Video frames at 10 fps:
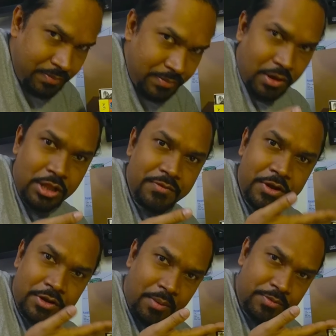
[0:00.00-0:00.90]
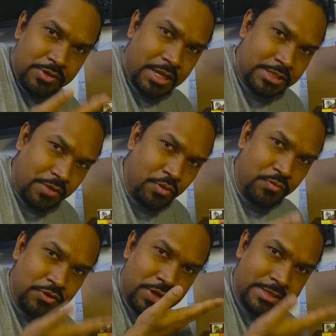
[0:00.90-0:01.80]
all the way to top. So that's how you
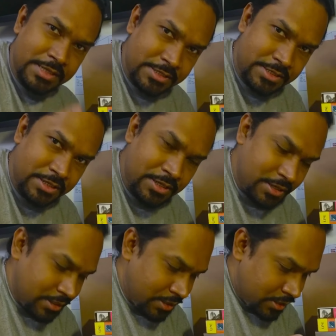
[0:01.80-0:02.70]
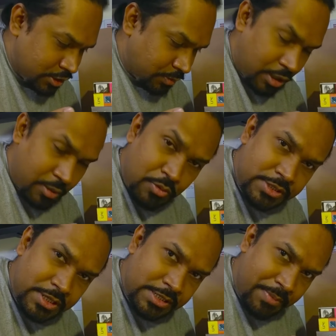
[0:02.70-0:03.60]
visualize a list. The
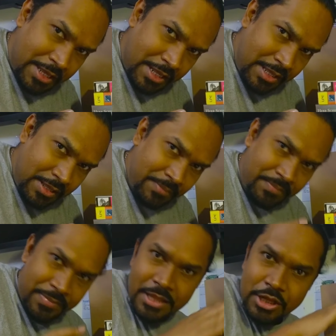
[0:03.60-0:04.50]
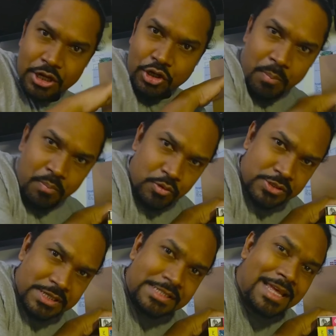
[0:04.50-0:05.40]
bottommost is the beginning, the
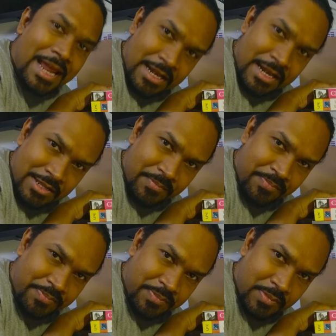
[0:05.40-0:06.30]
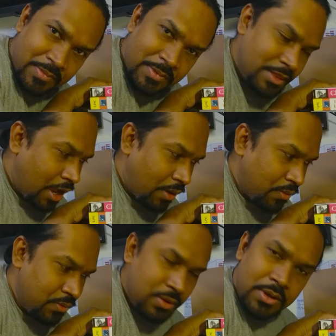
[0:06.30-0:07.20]
topmost is the end.
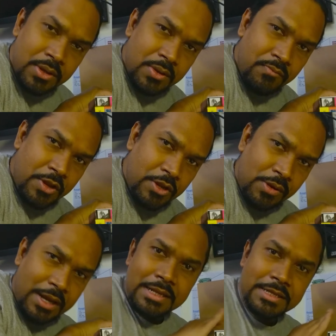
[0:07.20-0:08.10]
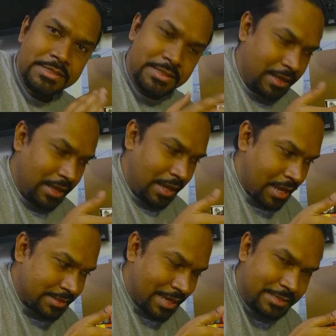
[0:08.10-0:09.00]
Now, when you look at a list
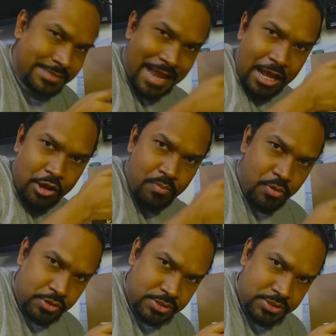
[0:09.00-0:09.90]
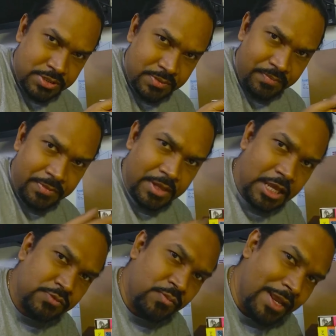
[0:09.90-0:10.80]
as a stack of books,
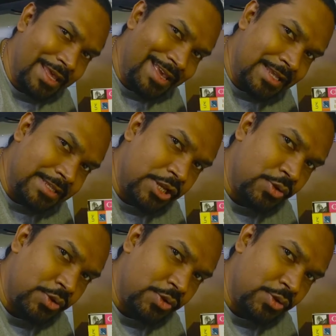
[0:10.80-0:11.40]
it's very easy to